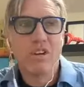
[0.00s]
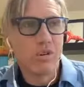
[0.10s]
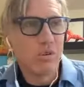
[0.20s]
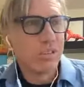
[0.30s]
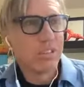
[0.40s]

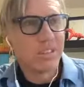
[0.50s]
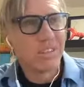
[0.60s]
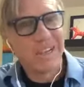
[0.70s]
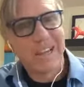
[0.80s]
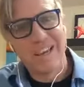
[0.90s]
who is
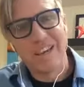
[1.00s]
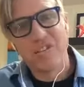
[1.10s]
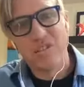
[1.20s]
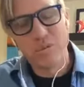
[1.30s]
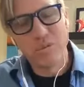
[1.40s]

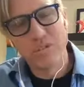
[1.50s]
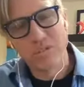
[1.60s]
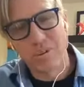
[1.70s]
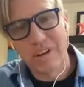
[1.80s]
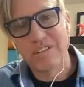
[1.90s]
detained, who is
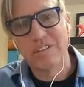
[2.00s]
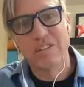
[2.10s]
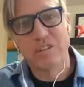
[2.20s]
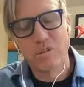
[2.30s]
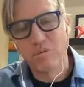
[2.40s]

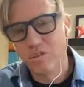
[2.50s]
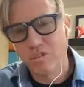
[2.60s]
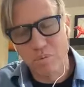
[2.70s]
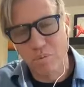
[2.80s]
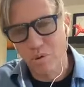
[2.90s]
arrested, who is
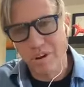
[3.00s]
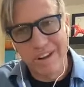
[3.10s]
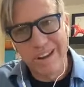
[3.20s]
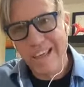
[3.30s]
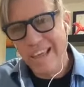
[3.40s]

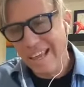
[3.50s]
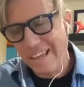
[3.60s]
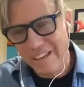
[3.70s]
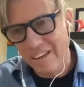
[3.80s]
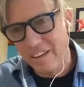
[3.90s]
deported,
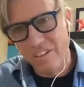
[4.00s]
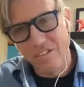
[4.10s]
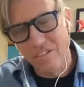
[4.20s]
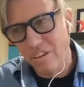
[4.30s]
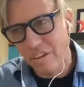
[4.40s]
it
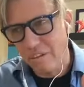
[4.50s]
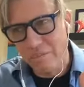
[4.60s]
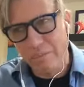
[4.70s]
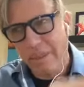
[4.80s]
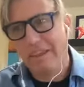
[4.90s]
is
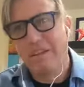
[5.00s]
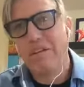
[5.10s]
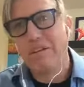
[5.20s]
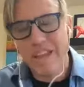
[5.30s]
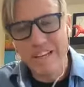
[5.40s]
like
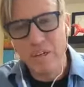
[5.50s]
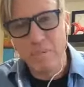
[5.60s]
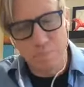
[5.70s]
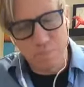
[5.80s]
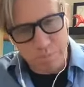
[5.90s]

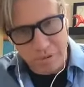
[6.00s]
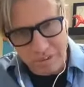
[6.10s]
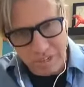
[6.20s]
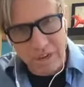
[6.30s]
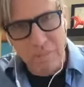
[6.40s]
90%
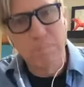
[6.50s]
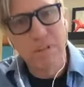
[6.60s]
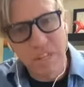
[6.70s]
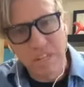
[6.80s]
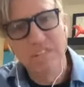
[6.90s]

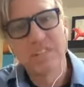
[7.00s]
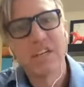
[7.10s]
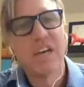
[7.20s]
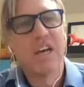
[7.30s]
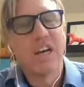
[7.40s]
plus
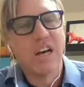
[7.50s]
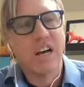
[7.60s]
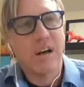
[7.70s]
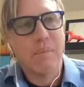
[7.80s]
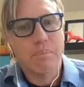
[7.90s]

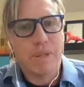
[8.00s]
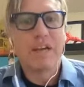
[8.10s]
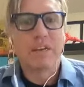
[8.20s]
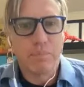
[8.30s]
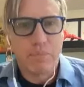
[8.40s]

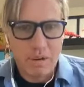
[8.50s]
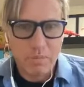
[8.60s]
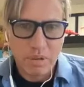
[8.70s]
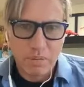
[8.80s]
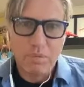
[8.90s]
Black and Brown
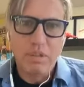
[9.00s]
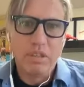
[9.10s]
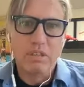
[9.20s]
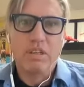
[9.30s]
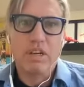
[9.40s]

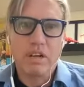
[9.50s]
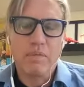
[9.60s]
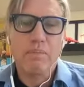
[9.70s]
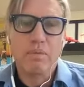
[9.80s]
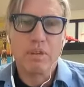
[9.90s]

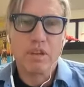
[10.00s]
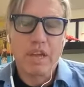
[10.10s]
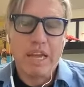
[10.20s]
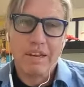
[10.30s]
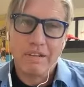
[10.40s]
people,
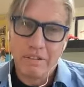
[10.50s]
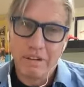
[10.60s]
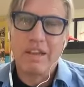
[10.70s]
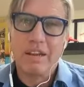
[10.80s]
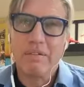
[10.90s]
and
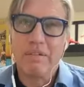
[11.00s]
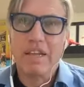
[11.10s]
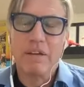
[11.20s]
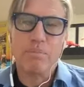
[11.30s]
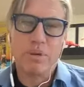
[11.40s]

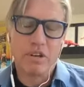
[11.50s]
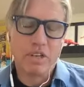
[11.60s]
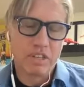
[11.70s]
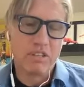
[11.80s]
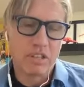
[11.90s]
in
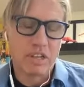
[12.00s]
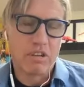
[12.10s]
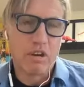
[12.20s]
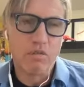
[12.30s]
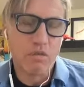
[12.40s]
periods like
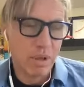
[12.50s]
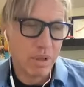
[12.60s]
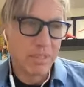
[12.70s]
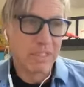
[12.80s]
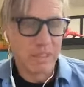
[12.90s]

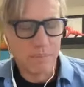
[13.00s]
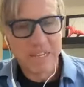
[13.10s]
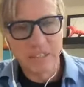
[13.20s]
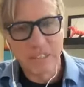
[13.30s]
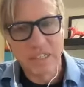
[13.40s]
overwhelmingly
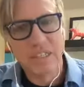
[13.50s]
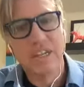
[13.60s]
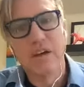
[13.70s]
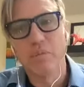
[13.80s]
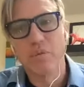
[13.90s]
Mexican,
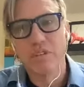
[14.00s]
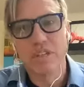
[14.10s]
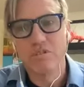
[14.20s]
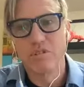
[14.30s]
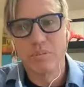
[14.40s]
now more
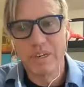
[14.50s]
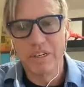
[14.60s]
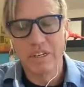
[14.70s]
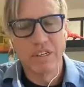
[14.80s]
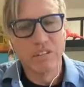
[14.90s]
Central
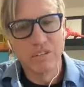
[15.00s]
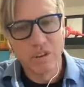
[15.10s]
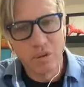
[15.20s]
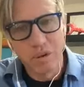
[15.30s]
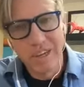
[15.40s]
American.
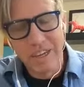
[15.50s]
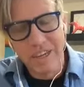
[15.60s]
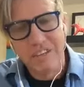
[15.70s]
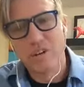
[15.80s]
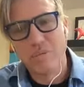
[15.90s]
So
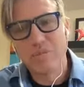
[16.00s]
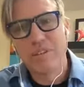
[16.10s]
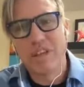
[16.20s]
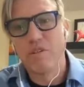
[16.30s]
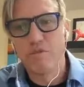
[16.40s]
in terms of
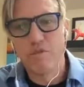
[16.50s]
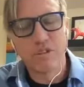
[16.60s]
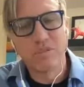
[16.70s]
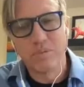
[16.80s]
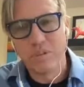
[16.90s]
that
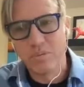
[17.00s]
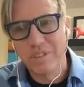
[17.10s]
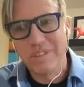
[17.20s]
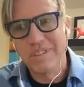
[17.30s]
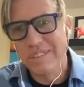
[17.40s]
enforcement, we
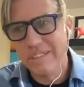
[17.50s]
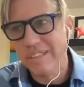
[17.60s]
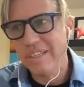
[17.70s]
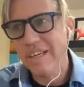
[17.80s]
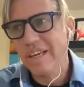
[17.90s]

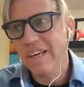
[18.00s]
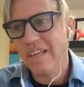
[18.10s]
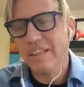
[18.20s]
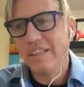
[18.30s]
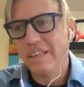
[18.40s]
see
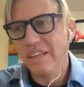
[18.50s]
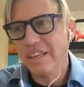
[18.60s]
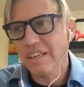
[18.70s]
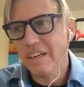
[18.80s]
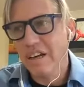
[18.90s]

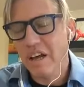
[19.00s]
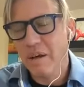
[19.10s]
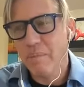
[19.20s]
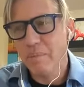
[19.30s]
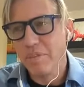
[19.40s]

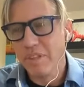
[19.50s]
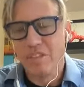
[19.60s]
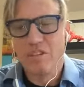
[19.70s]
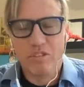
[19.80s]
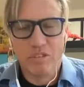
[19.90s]
that
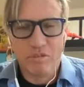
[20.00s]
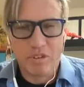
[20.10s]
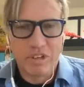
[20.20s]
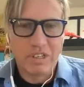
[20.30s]
this is very